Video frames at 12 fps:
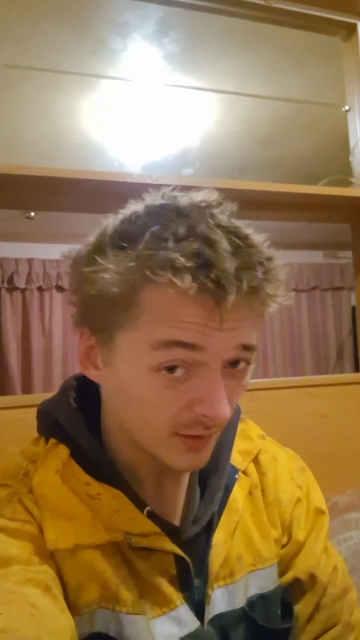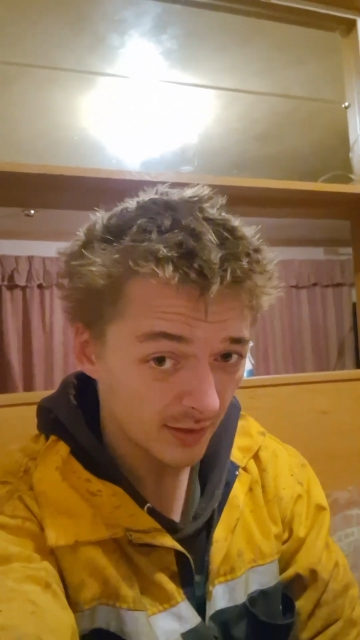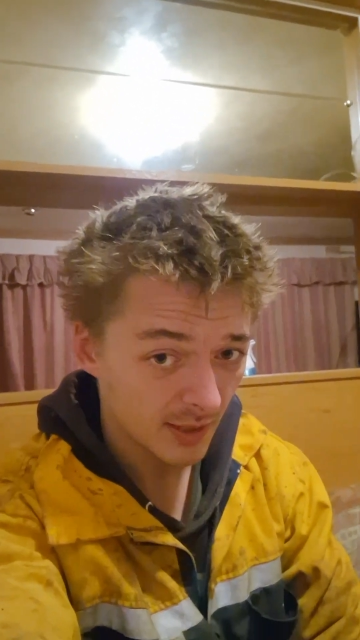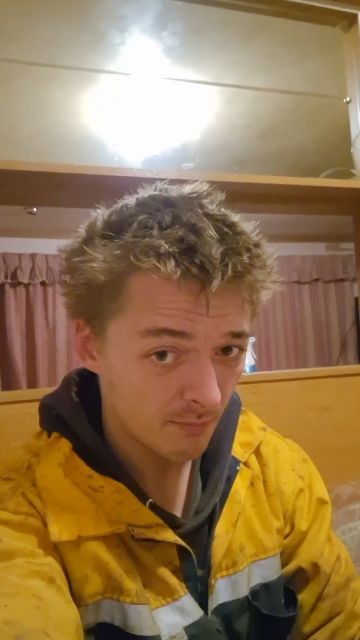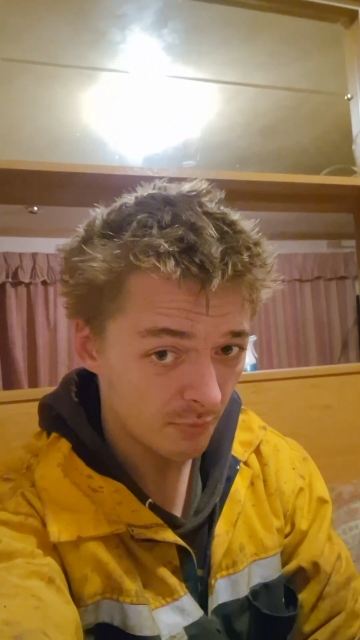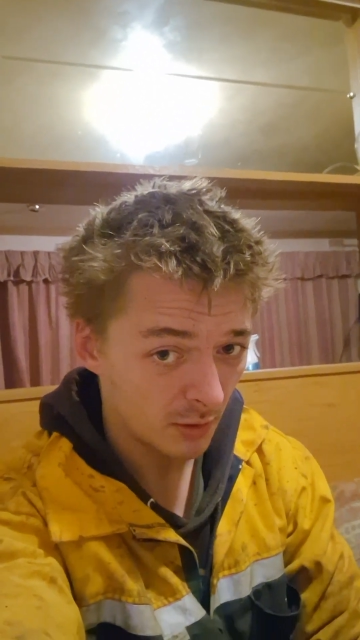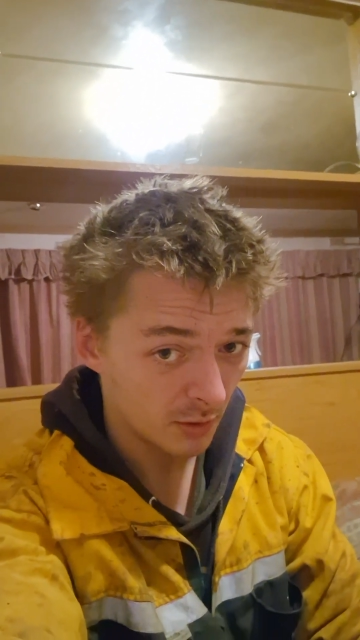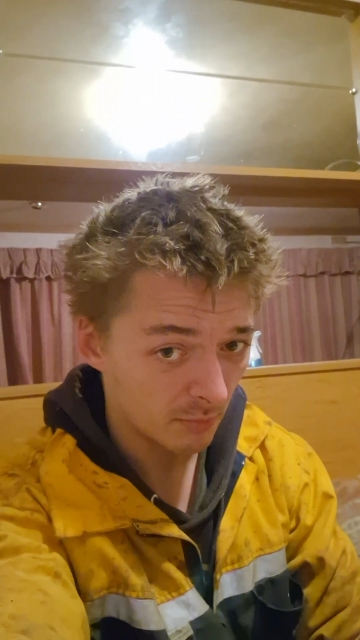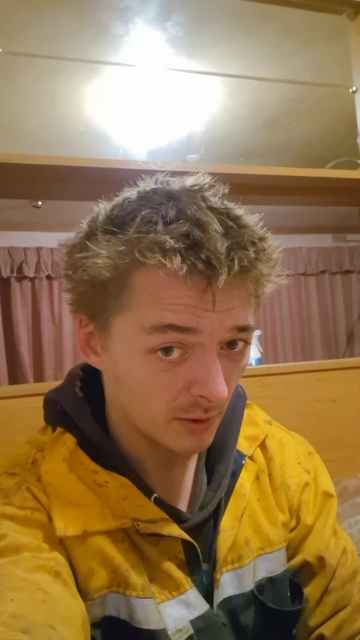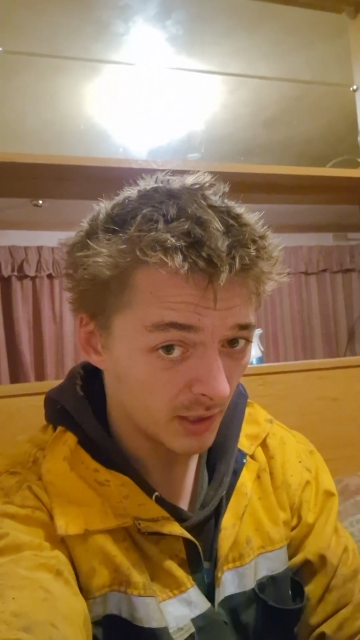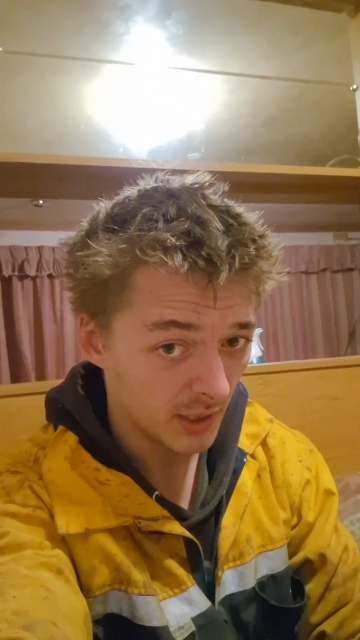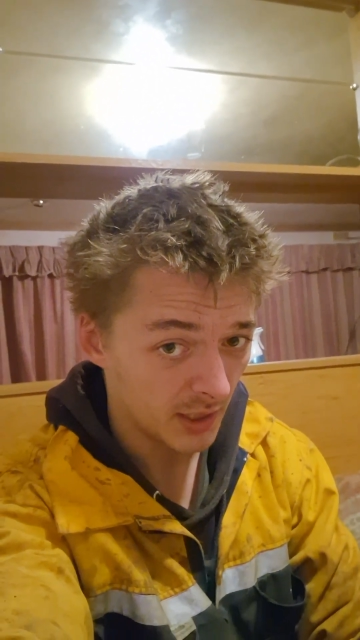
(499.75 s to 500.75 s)
then borrow
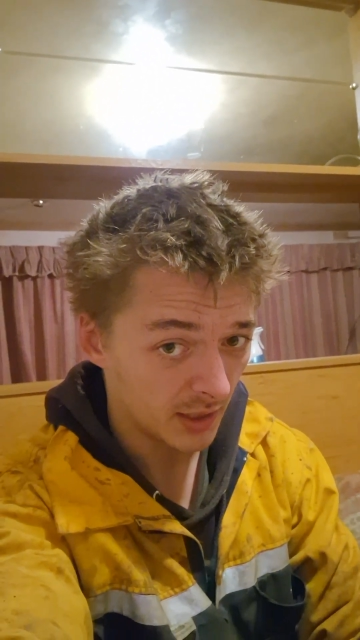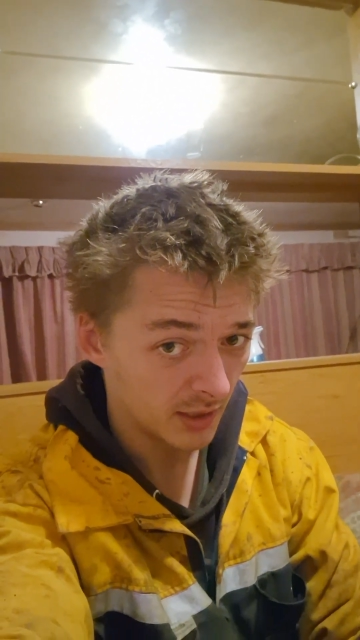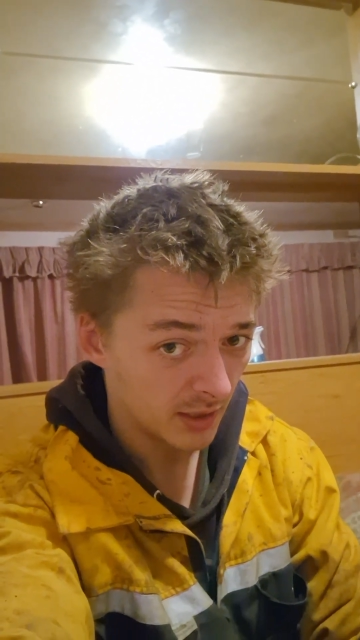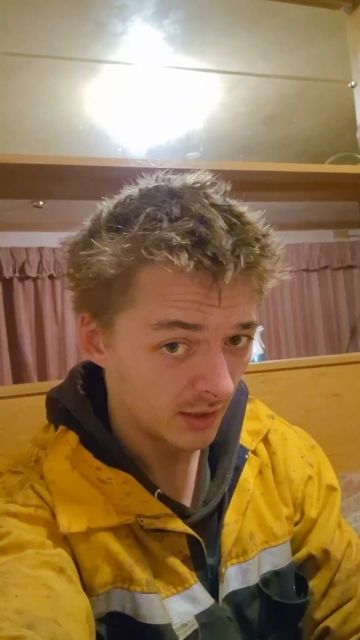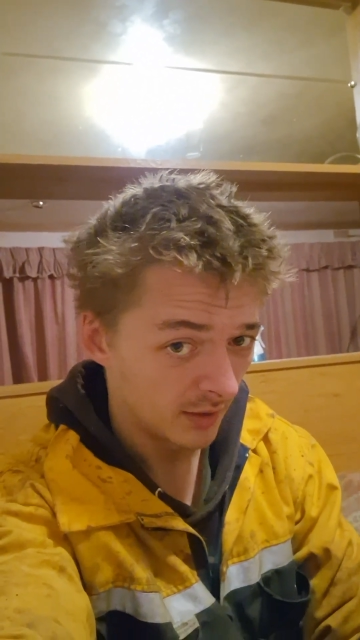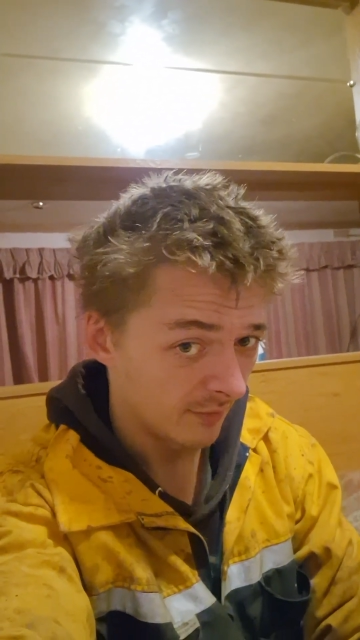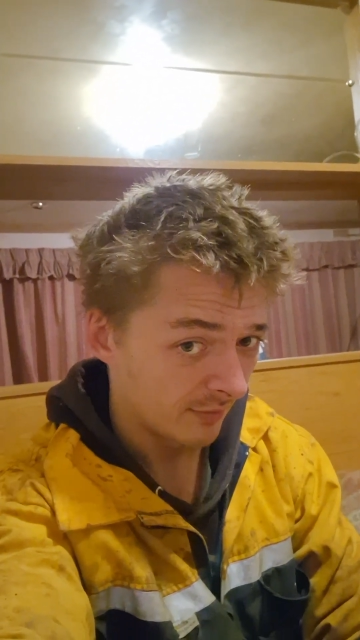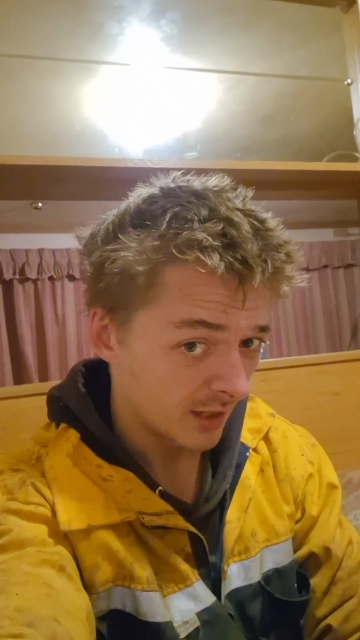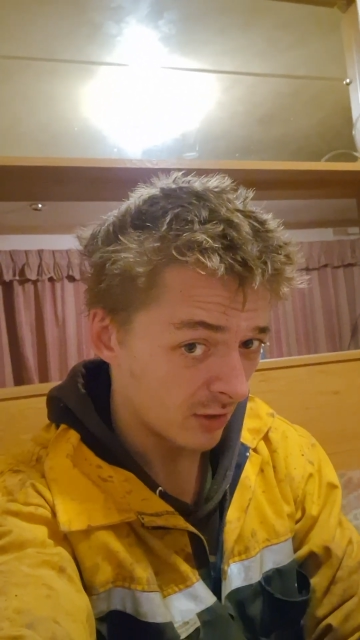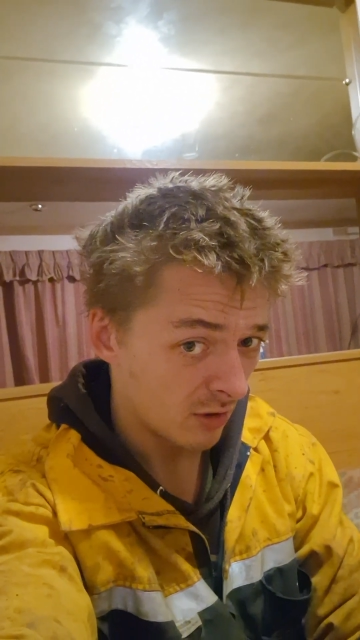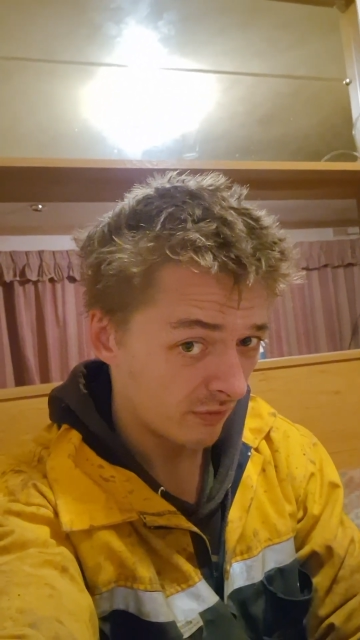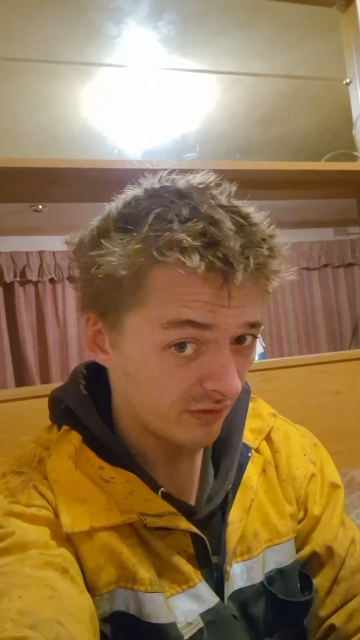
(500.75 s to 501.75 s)
money,
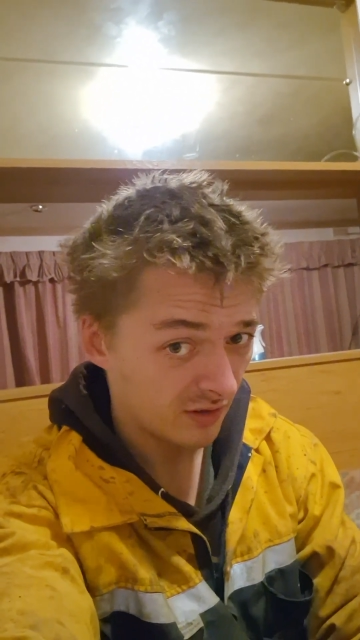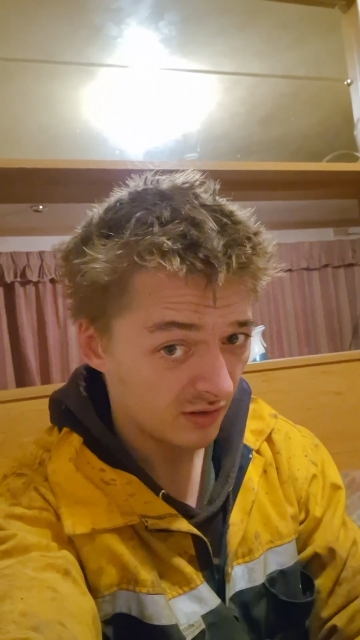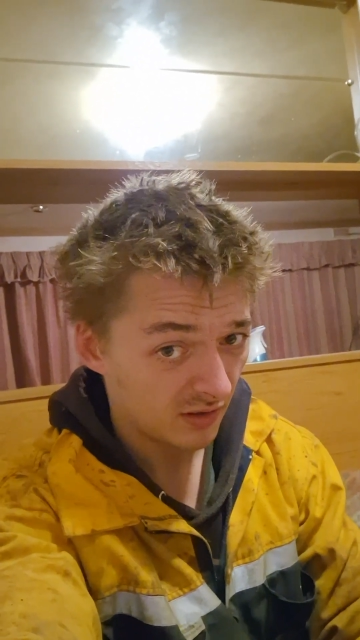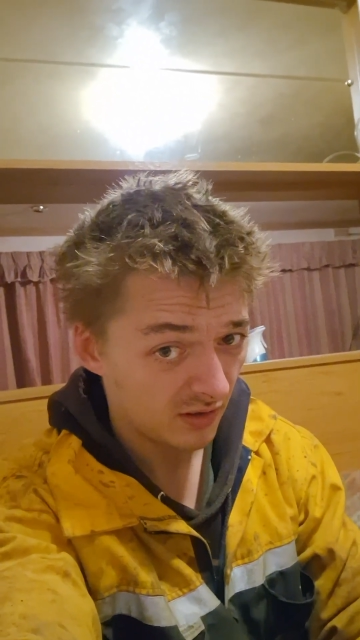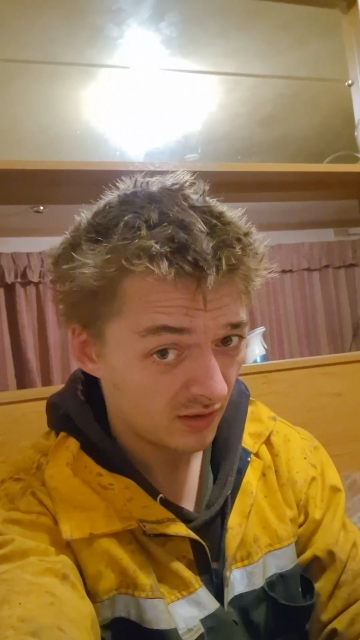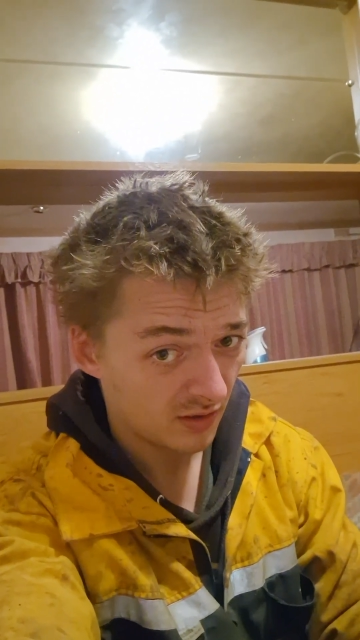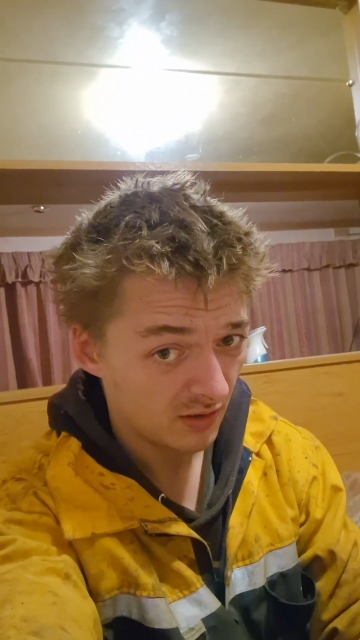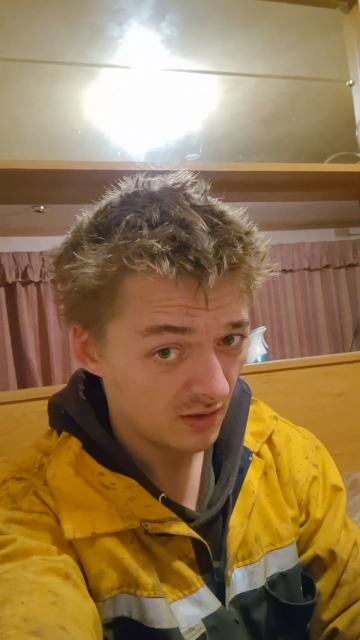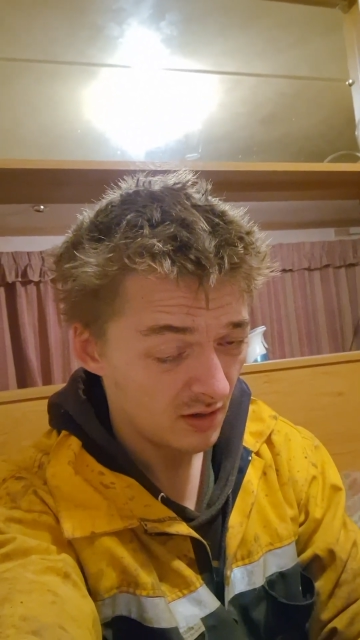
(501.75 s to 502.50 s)
then office,